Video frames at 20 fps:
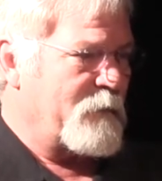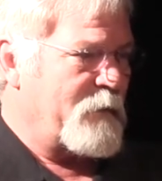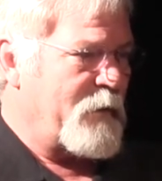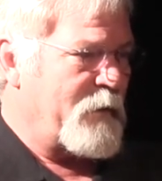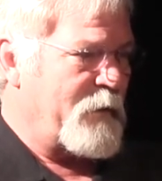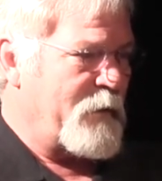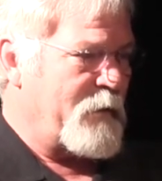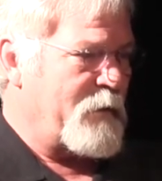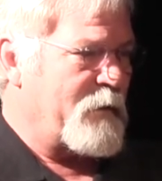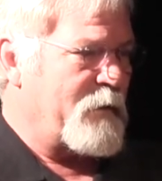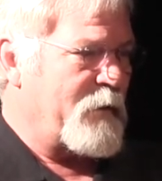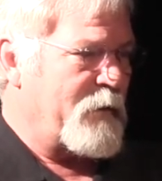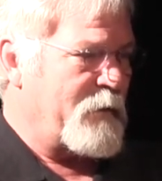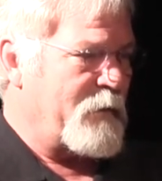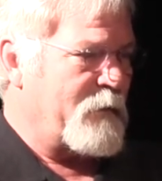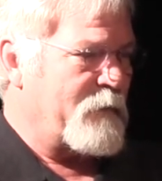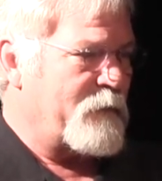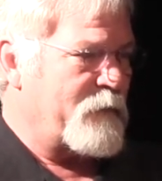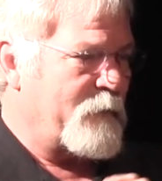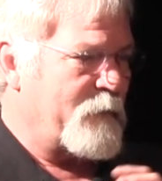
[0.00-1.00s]
and get an
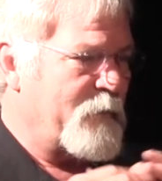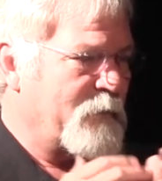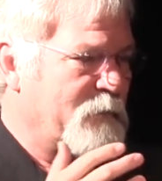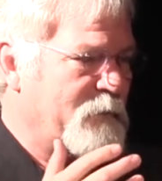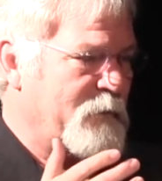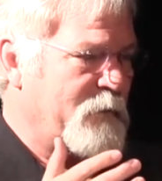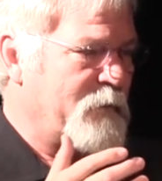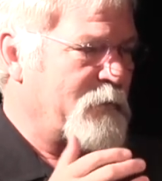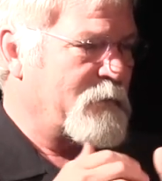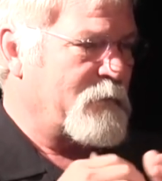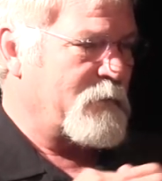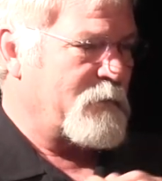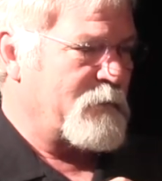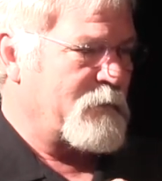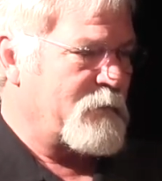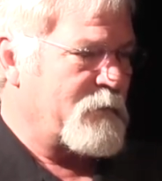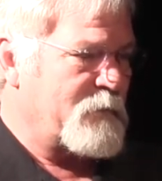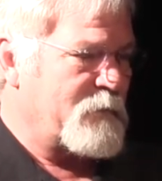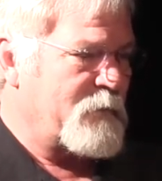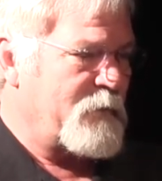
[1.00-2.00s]
idea from the
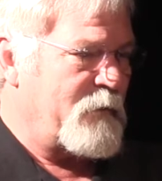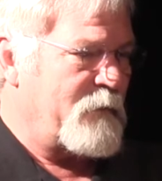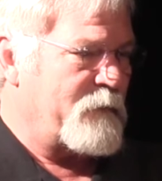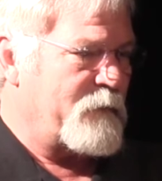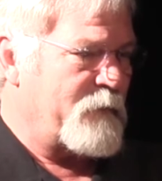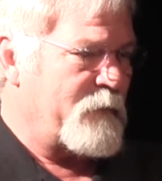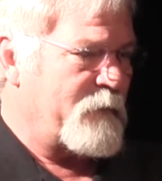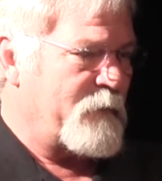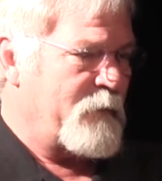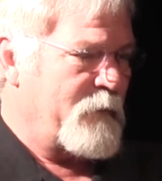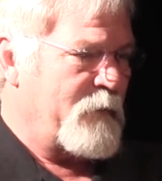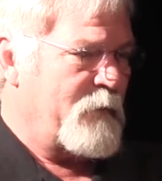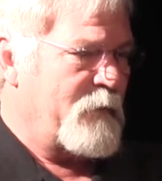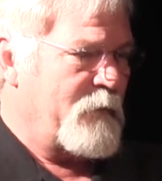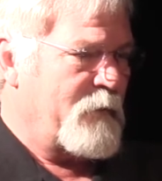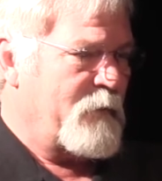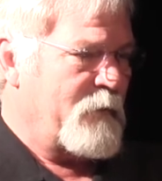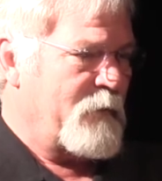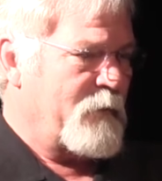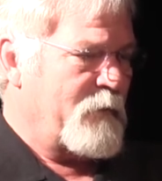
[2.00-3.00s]
citizens to see if
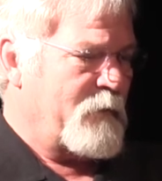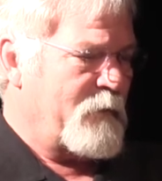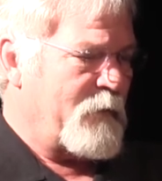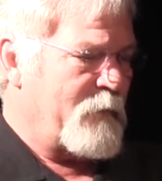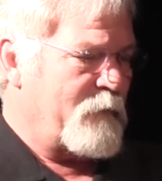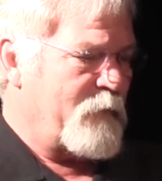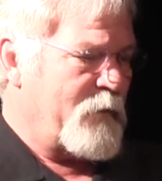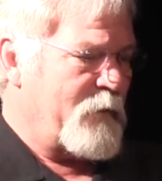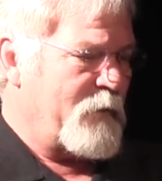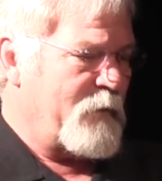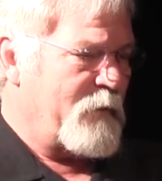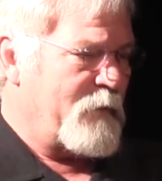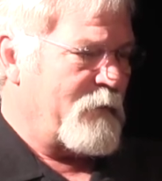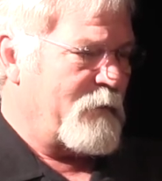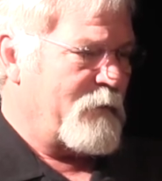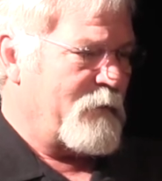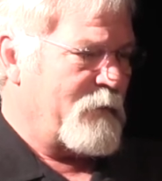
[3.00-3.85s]
they really